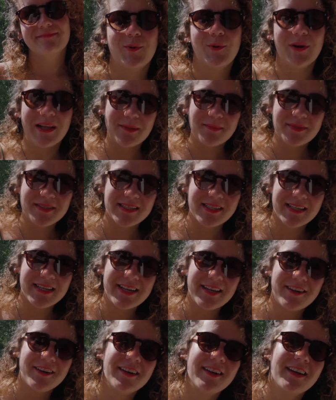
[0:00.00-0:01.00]
While I'm still
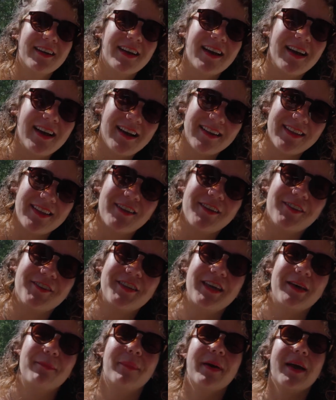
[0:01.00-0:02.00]
here, another
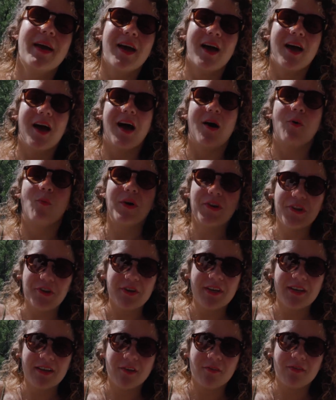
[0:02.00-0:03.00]
tip. When
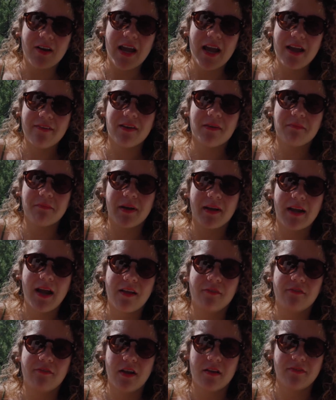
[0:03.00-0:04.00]
you're gonna arrive in
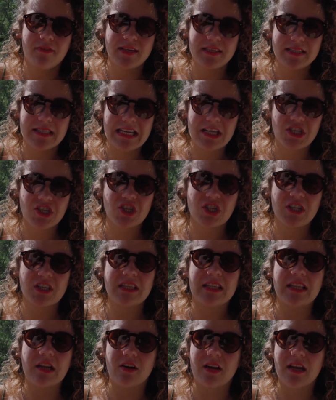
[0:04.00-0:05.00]
Bagan railway
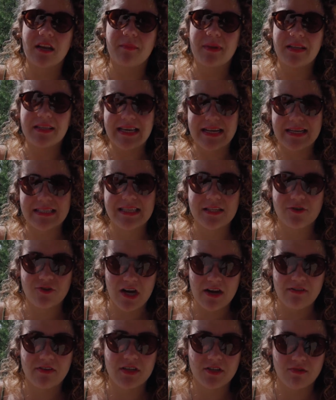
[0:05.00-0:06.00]
station, there are gonna be taxi
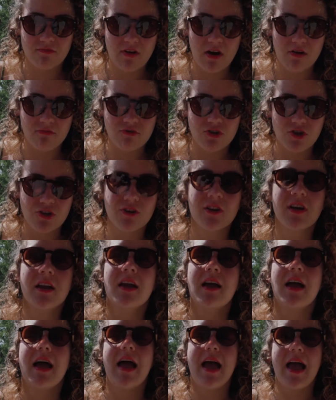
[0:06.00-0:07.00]
drivers around you,
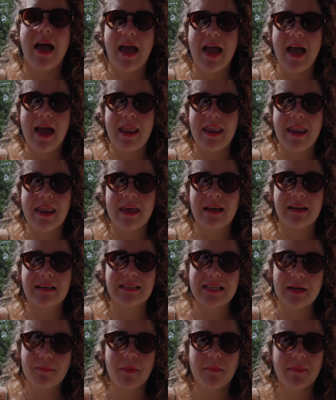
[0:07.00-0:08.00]
and
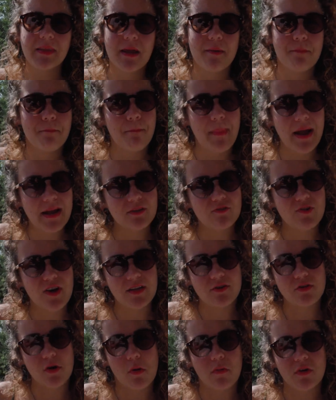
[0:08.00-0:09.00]
some of them might
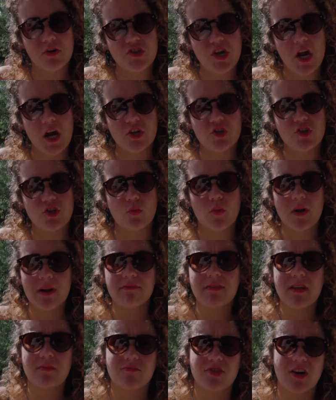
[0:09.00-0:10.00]
try to overcharge you. One
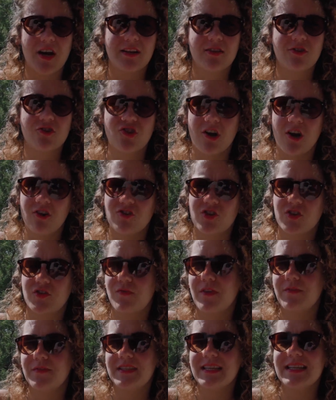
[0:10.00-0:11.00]
of them tried to charge us
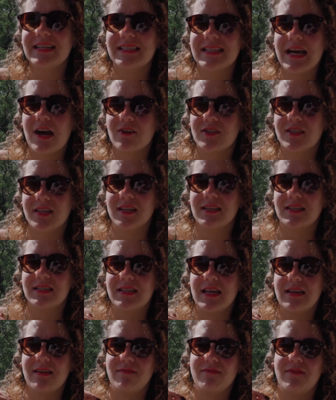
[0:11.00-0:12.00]
15,000
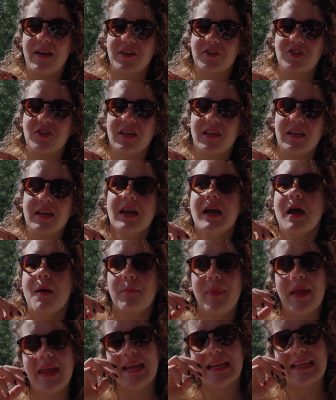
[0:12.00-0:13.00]
instead of actually
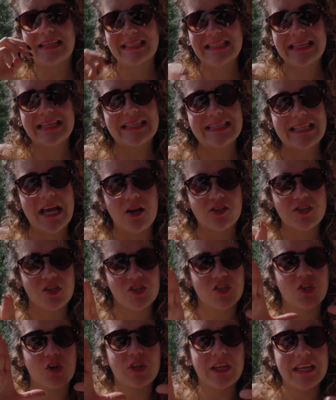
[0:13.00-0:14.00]
paying
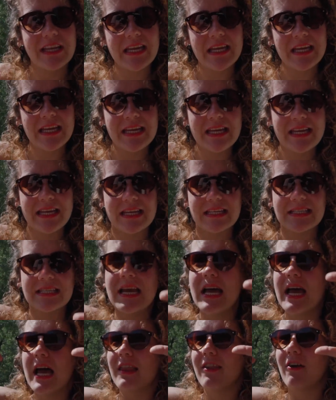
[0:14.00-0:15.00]
6,000. So the key is,
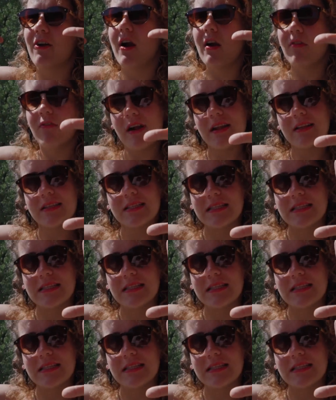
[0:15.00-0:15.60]
there are red